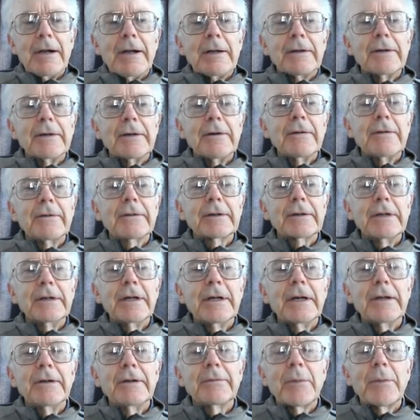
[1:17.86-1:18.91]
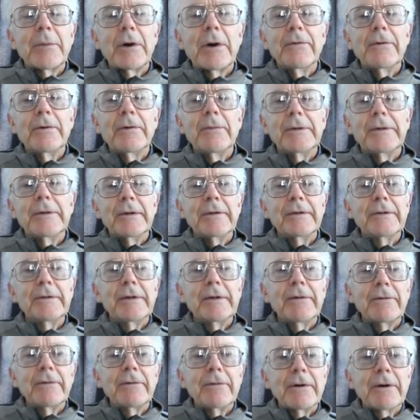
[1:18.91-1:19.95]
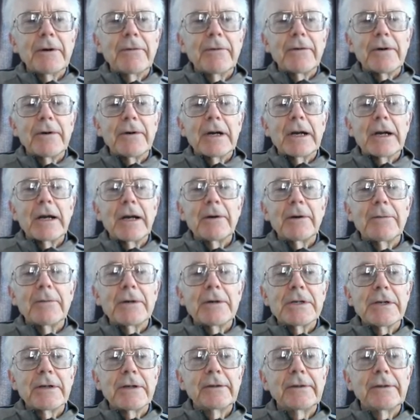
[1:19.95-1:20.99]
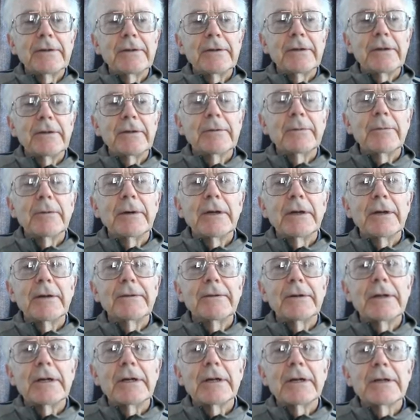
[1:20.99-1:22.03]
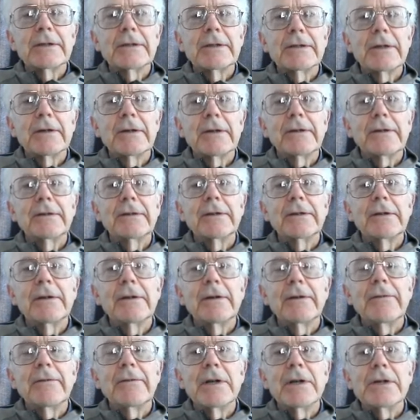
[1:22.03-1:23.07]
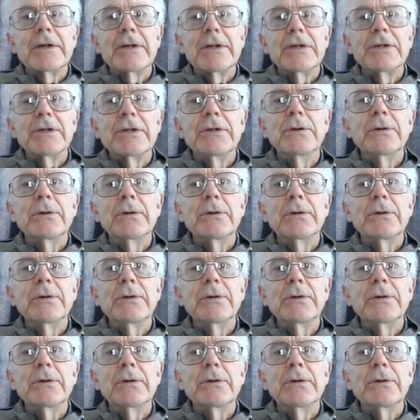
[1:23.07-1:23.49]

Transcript: So it contains proverbs in several different languages as well as English, so that's an advantage.